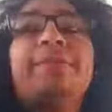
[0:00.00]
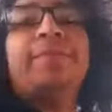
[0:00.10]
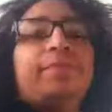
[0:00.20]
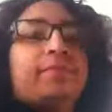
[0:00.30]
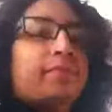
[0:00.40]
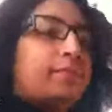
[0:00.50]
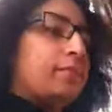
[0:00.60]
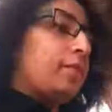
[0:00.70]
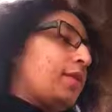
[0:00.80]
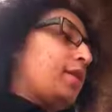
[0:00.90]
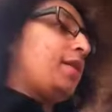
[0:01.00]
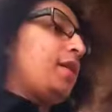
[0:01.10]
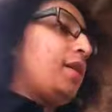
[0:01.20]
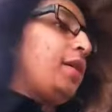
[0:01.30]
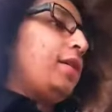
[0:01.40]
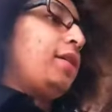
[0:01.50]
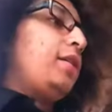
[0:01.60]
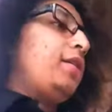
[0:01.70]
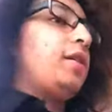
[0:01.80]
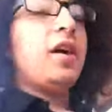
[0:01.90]
Well, I never played the game. I only watched the
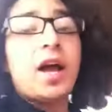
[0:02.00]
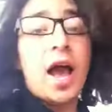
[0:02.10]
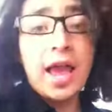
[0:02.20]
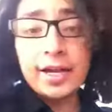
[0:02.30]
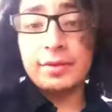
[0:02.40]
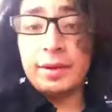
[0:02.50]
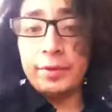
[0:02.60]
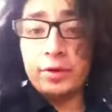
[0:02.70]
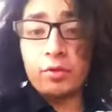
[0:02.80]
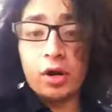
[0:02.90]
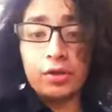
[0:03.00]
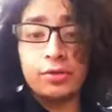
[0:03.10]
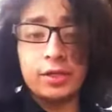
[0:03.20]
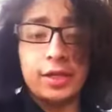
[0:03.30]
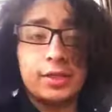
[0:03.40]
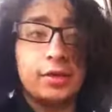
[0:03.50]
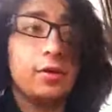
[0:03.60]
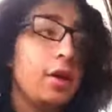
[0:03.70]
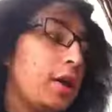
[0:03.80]
movies. I actually might be doing walkthroughs of that soon.